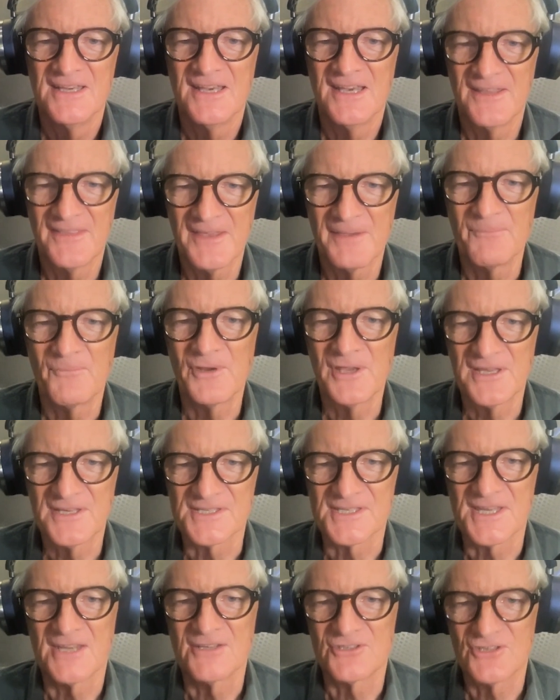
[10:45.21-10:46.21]
And then we
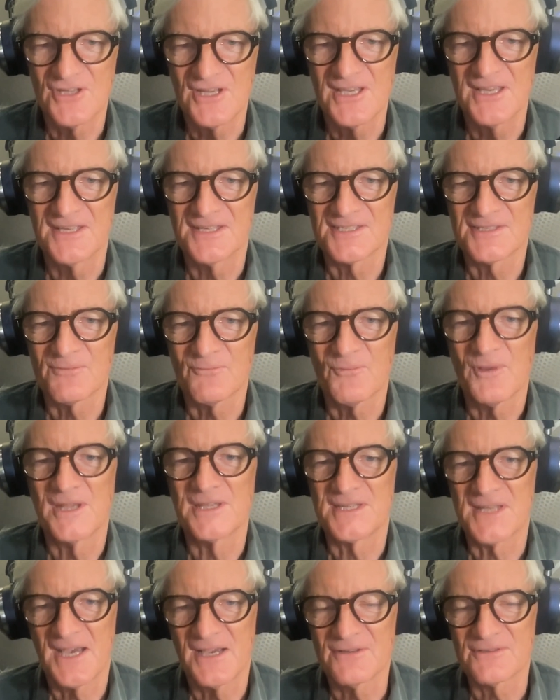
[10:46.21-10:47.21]
as engineers
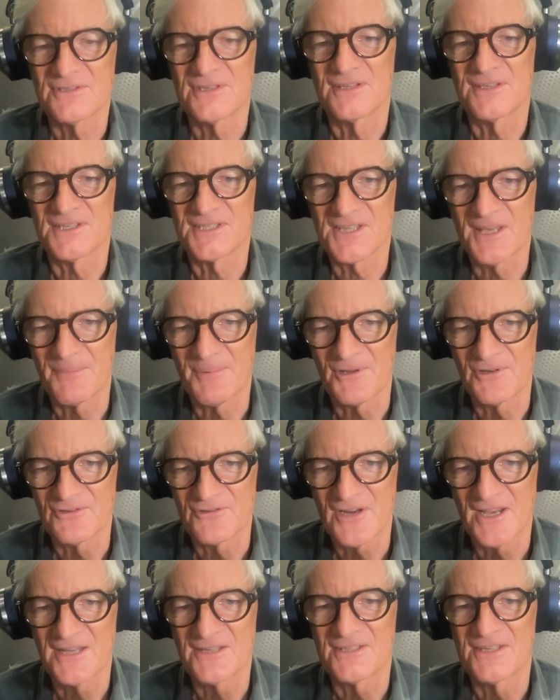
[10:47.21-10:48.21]
went out to the
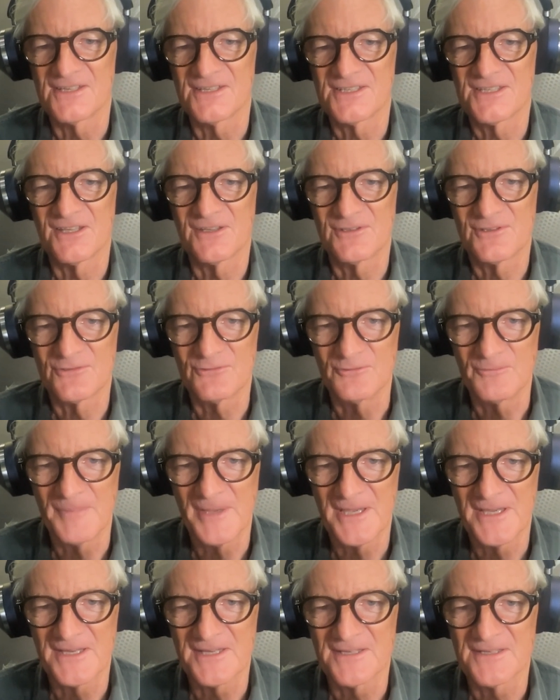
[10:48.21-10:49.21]
subcontractors, to the tool
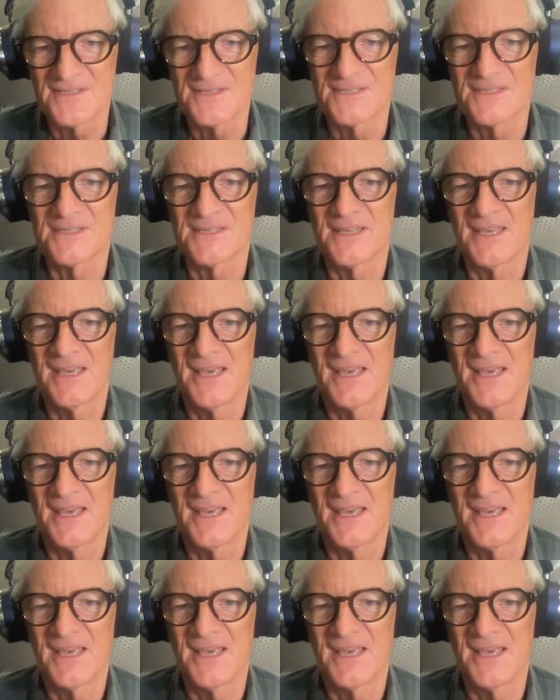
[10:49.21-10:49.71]
makers,